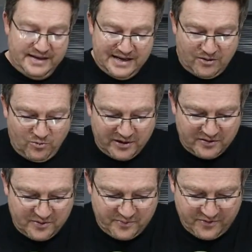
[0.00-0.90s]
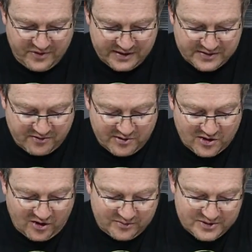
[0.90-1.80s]
Now, what other things have we
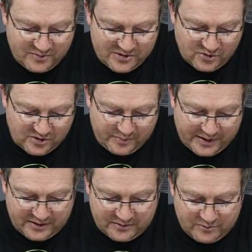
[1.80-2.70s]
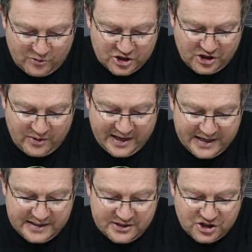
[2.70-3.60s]
got? So we talked about washing your
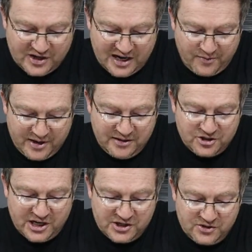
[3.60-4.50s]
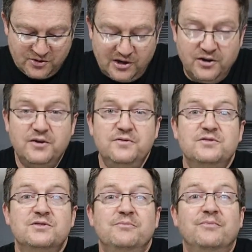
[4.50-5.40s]
hands, showering, changing your
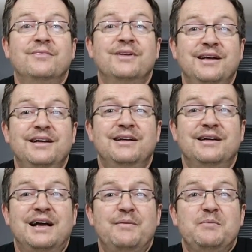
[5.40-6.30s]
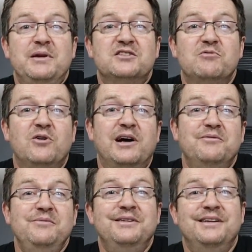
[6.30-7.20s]
clothes. How many minutes have we got, Adam?